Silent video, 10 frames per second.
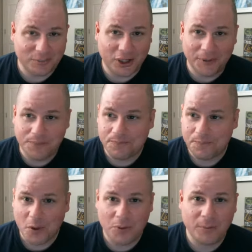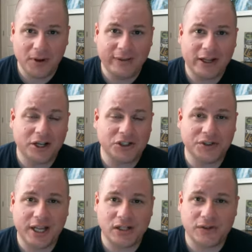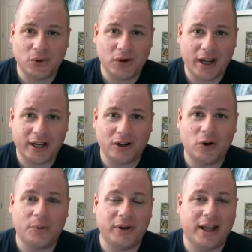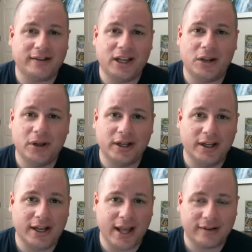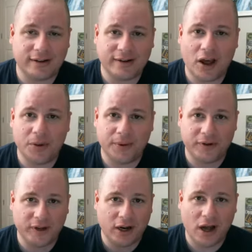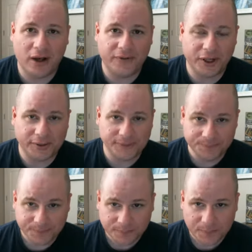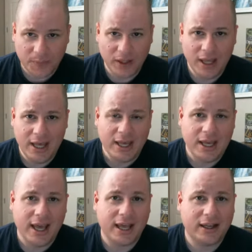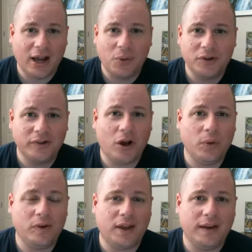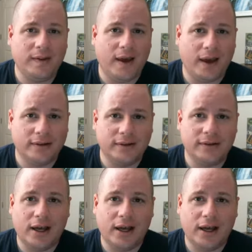But put me on the country dance floor, I could go up and ask anybody to dance. I was 100% confident. And I wasn't always like that.